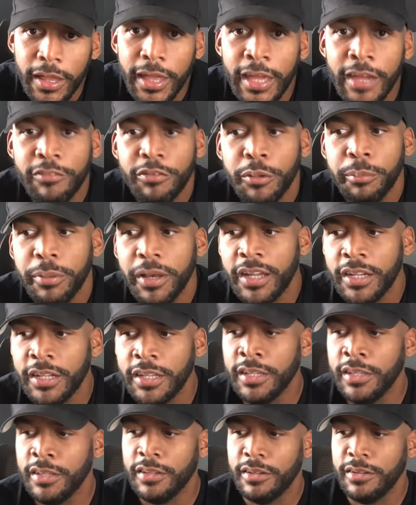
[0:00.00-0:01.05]

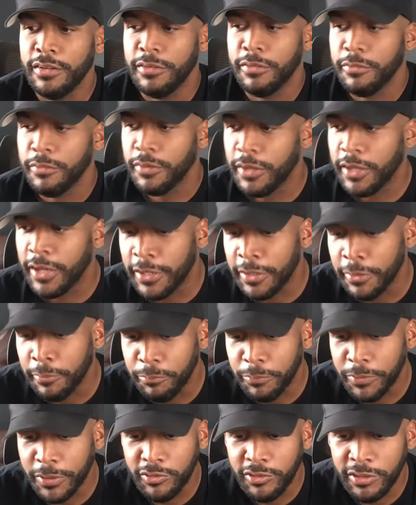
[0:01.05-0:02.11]
everybody kind
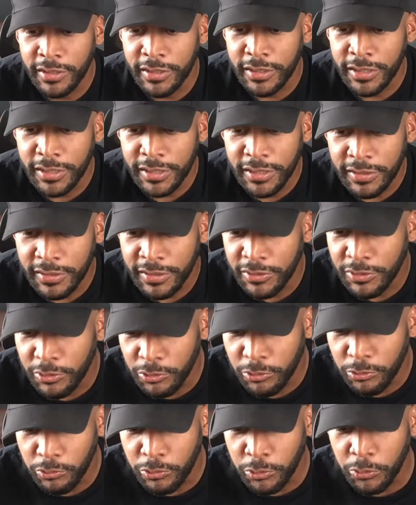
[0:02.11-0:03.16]
of pitching in, and
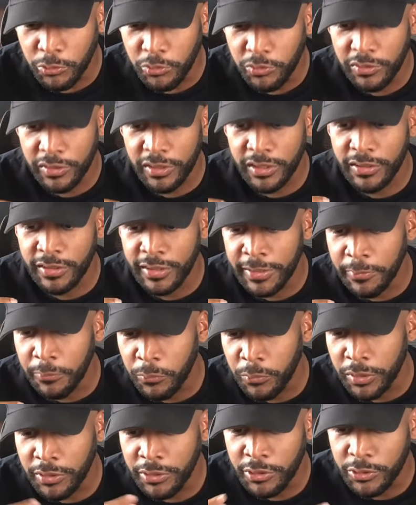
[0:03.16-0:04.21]
then you see that
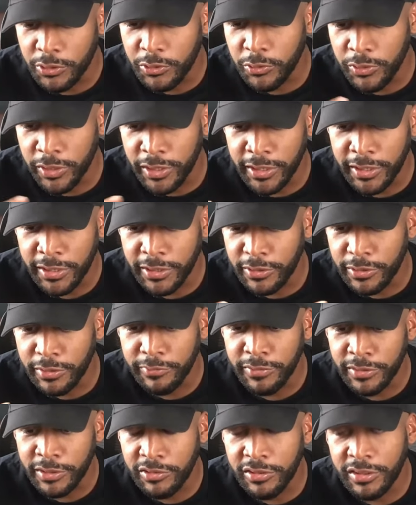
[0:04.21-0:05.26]
what you're creating and your
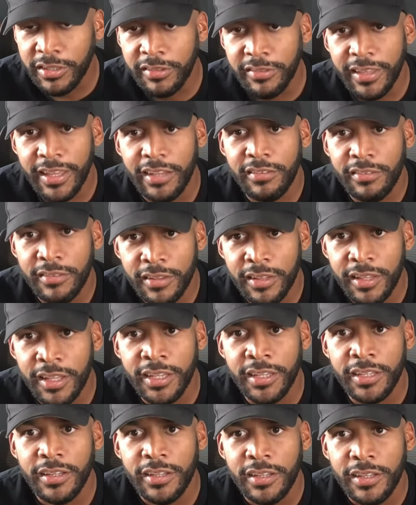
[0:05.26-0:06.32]
vision is actually
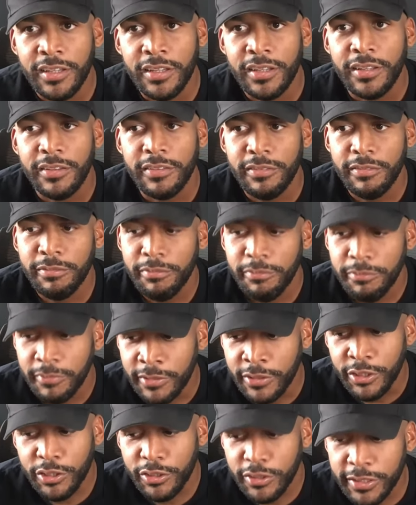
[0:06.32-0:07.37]
like
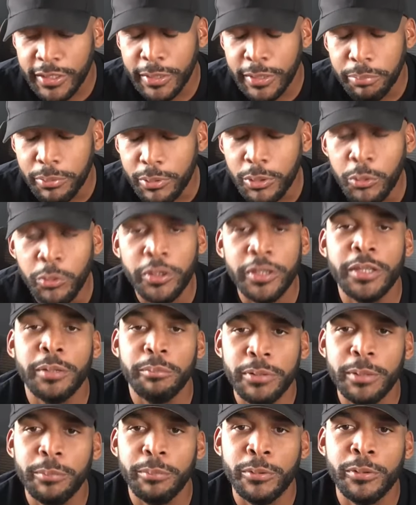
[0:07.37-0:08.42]
literally employing
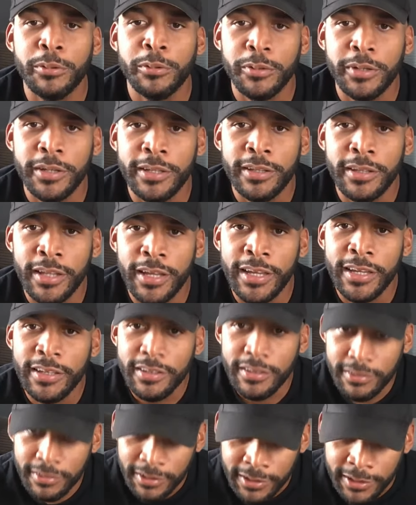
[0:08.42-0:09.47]
people and like
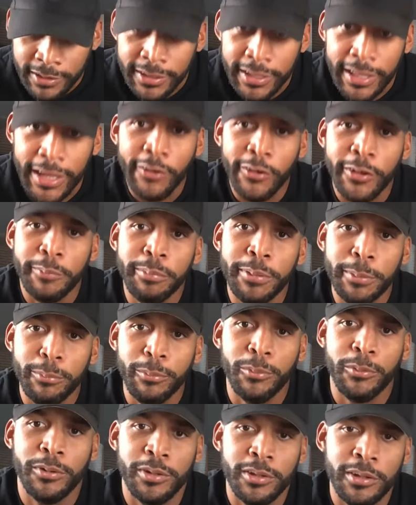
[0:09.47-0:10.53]
allowing
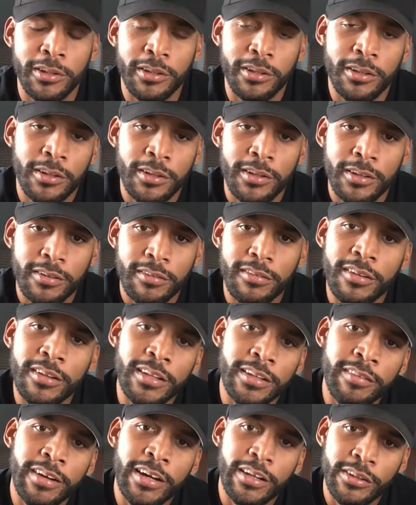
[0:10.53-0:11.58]
people to
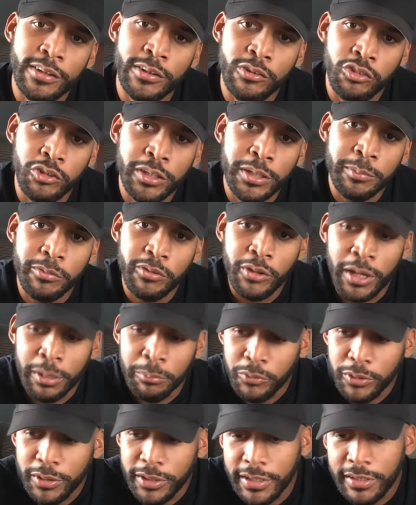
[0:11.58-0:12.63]
live out their dreams. So
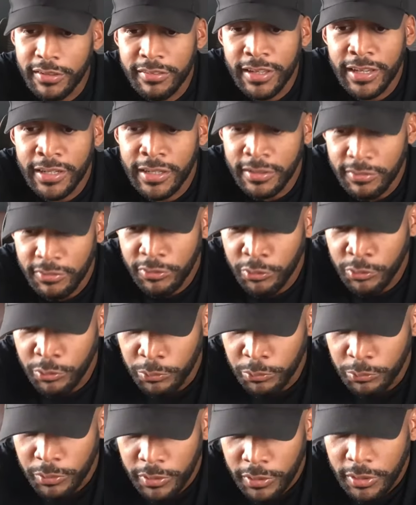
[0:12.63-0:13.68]
I'm really excited
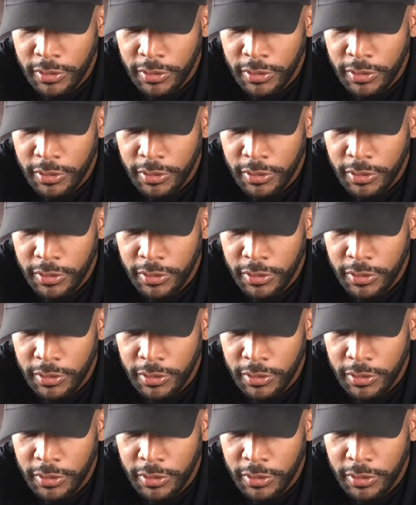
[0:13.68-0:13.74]
to